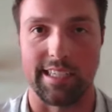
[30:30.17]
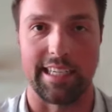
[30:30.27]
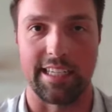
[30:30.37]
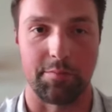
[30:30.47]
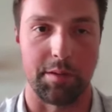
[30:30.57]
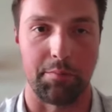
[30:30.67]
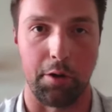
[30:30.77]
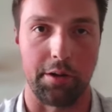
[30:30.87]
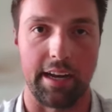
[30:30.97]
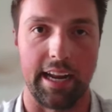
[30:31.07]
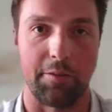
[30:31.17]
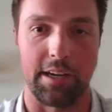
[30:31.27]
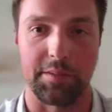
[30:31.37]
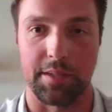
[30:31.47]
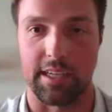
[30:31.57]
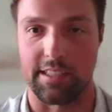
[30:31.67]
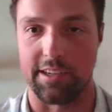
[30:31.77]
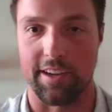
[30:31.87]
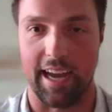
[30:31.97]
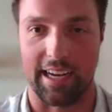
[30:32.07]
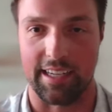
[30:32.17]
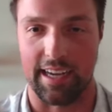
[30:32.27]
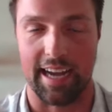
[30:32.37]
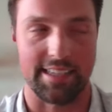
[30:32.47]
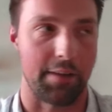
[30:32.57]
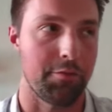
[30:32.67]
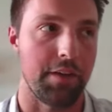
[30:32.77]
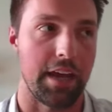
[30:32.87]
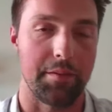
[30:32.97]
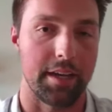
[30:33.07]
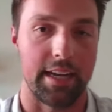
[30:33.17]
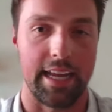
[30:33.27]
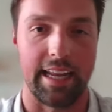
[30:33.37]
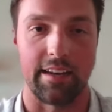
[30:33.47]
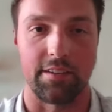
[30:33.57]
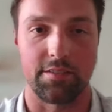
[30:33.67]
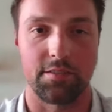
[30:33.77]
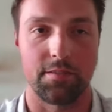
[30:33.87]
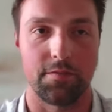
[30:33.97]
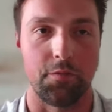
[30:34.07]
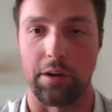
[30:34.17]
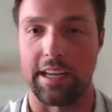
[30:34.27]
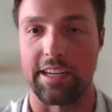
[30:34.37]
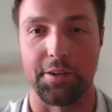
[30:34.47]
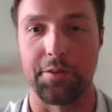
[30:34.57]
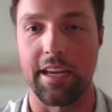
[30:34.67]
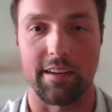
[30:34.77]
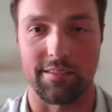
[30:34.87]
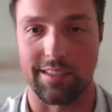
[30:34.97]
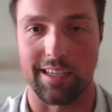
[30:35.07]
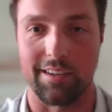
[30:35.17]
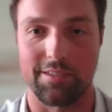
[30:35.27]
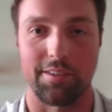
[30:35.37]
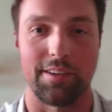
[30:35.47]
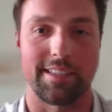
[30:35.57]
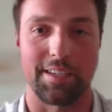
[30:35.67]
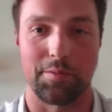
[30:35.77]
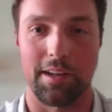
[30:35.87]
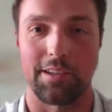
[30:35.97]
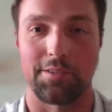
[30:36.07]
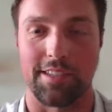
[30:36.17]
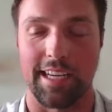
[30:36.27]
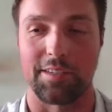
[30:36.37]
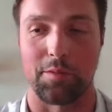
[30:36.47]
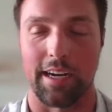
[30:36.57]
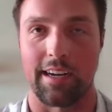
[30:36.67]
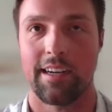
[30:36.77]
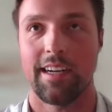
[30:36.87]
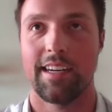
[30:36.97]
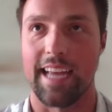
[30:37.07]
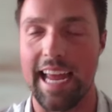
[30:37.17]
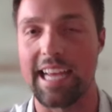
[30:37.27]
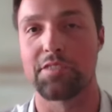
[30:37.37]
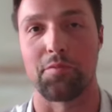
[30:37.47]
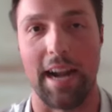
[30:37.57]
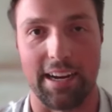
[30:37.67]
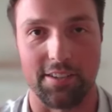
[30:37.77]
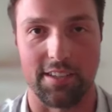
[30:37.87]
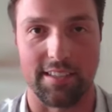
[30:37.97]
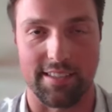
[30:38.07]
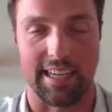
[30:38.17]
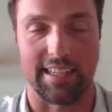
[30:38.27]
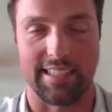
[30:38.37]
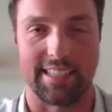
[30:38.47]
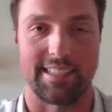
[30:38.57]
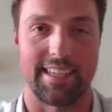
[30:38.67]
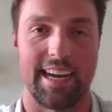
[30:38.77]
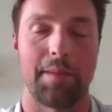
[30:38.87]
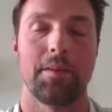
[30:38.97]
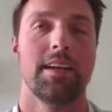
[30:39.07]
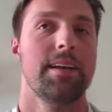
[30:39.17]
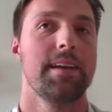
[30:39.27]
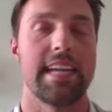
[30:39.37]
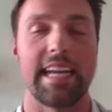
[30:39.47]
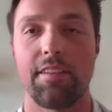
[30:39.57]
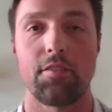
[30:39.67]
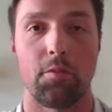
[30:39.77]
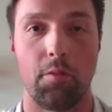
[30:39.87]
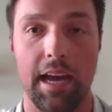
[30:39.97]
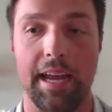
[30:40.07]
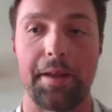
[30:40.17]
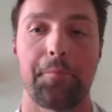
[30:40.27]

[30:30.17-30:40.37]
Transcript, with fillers: it needs to be broken anyways because, you know, you got guys like Fabian hitting 40 in two years, you know? So it's, it's one of those things where his record's going to stand the test of time. Either way,